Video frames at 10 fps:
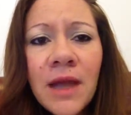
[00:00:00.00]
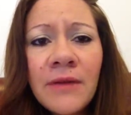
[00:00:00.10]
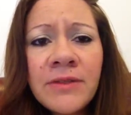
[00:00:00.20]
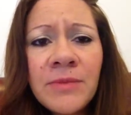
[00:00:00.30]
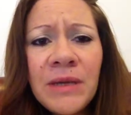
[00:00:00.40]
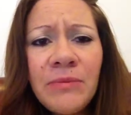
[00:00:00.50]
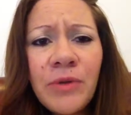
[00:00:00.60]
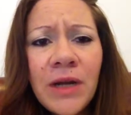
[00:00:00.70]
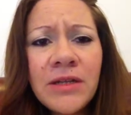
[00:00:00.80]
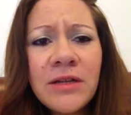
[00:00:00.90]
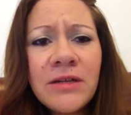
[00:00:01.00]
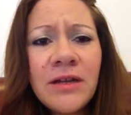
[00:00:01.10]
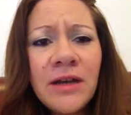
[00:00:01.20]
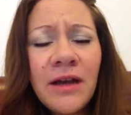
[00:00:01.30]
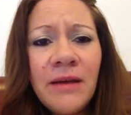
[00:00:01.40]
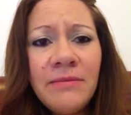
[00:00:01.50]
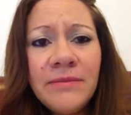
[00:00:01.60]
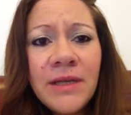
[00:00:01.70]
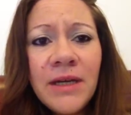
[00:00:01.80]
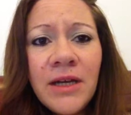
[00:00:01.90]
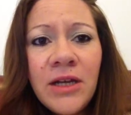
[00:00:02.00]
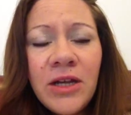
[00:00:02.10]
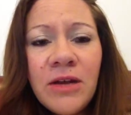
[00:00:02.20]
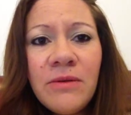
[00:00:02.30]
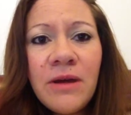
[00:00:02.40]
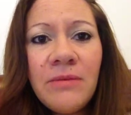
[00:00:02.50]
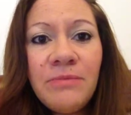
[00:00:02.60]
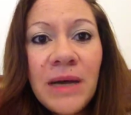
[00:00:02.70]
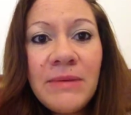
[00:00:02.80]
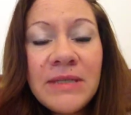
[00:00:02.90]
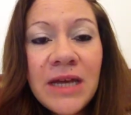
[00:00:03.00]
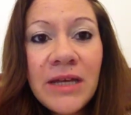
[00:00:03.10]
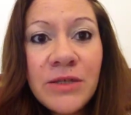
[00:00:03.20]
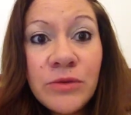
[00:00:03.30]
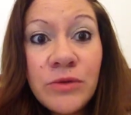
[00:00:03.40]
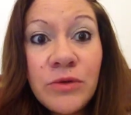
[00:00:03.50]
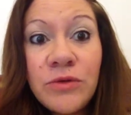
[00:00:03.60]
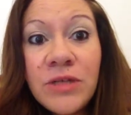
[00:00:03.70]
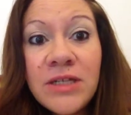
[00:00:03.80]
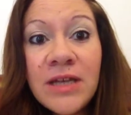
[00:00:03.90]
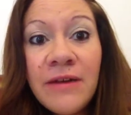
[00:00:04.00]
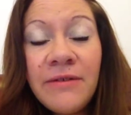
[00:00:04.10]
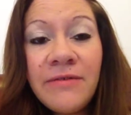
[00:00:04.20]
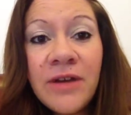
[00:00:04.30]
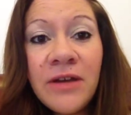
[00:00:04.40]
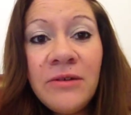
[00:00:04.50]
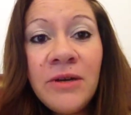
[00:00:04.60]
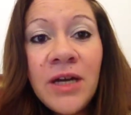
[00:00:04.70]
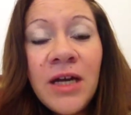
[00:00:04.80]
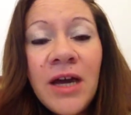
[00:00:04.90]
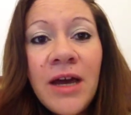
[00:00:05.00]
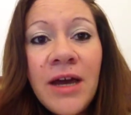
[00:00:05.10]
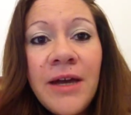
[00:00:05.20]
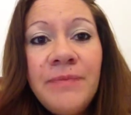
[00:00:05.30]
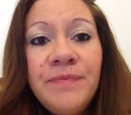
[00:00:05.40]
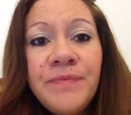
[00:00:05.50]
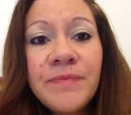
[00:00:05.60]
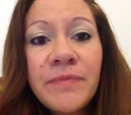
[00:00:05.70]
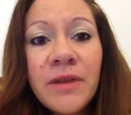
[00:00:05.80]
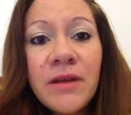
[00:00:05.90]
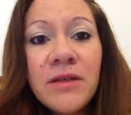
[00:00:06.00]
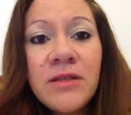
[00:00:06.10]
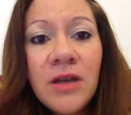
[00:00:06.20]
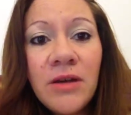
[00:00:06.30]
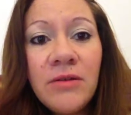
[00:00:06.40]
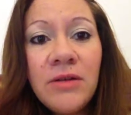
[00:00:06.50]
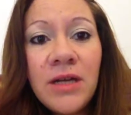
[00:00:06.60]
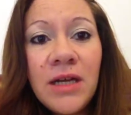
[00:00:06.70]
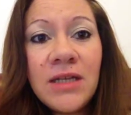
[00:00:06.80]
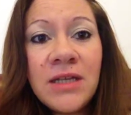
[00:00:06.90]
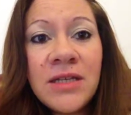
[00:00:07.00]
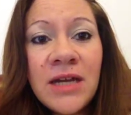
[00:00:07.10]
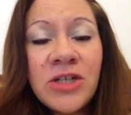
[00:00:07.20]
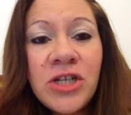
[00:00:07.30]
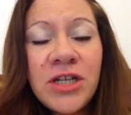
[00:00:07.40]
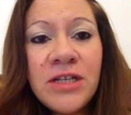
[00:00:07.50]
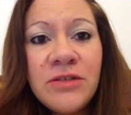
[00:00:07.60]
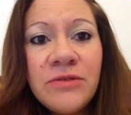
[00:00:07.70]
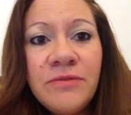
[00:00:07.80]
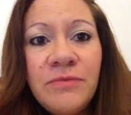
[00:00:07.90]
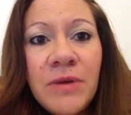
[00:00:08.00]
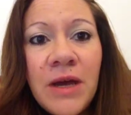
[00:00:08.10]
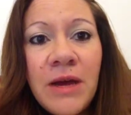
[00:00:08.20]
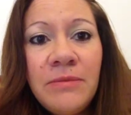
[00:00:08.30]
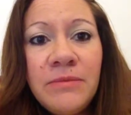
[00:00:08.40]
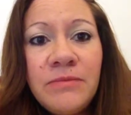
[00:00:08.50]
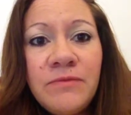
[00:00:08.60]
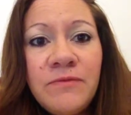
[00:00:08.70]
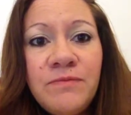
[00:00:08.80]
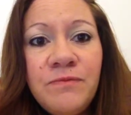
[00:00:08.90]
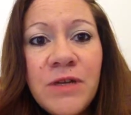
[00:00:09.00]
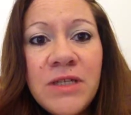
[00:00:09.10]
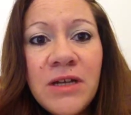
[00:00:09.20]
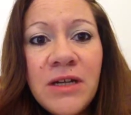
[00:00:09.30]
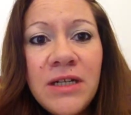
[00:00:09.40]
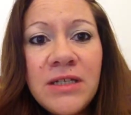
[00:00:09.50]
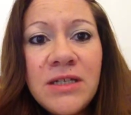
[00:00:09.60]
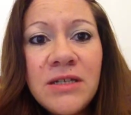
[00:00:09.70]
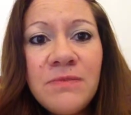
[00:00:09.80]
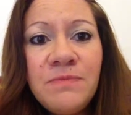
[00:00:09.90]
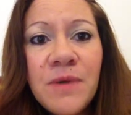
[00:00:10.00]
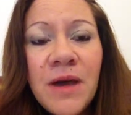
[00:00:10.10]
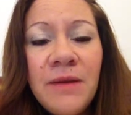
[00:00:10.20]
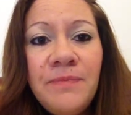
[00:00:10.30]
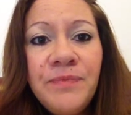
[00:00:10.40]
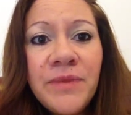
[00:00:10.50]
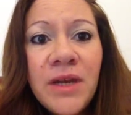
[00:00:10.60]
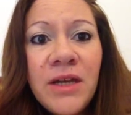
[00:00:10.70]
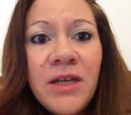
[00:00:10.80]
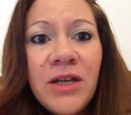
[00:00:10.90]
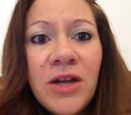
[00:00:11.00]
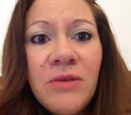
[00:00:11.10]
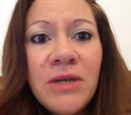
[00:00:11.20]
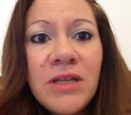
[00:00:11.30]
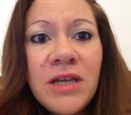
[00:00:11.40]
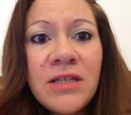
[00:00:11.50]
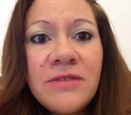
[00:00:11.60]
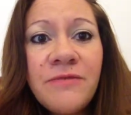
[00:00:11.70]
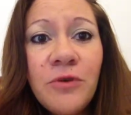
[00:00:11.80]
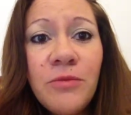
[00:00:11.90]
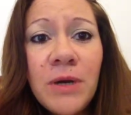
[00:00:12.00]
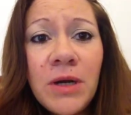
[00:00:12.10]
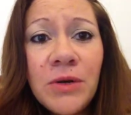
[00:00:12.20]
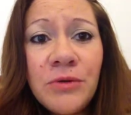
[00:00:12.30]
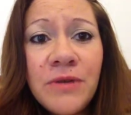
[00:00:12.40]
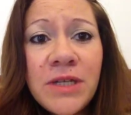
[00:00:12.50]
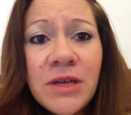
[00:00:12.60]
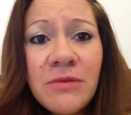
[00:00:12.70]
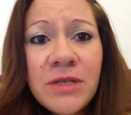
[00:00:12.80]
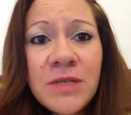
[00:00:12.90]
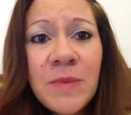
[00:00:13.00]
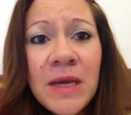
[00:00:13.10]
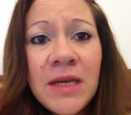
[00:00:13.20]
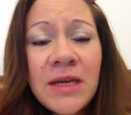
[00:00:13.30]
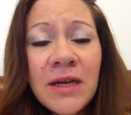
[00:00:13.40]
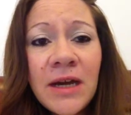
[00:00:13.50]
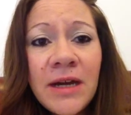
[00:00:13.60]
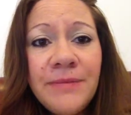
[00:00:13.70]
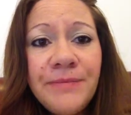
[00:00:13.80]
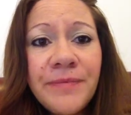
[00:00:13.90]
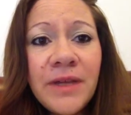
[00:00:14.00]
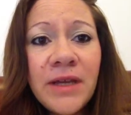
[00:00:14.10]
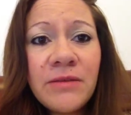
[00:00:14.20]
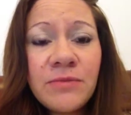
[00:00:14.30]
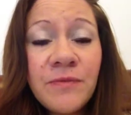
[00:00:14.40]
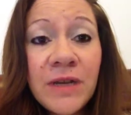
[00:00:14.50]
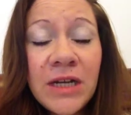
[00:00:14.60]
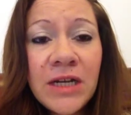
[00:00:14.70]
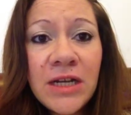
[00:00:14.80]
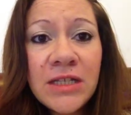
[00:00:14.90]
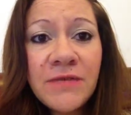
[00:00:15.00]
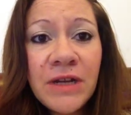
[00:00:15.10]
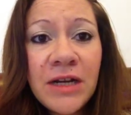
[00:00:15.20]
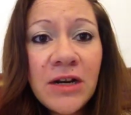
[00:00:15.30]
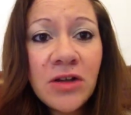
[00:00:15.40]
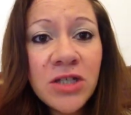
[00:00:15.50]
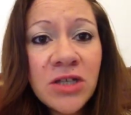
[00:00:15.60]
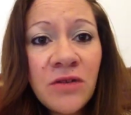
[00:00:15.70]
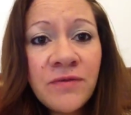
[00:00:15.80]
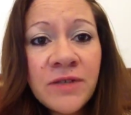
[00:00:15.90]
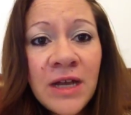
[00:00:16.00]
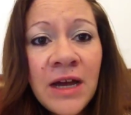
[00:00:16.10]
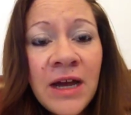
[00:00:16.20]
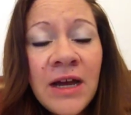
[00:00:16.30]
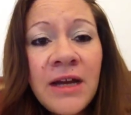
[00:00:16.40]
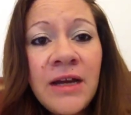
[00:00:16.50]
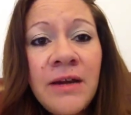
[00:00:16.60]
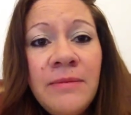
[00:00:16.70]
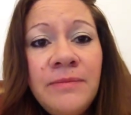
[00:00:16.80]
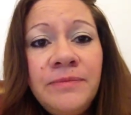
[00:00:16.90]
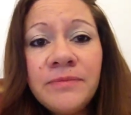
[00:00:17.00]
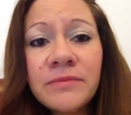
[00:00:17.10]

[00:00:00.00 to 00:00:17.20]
after being pregnant. Um, you know, baby takes all the goodness out of you. Um, so it's actually sort of um, returning to um, you know its former glory, so to speak. Um, feeling it's feeling a lot softer. Um,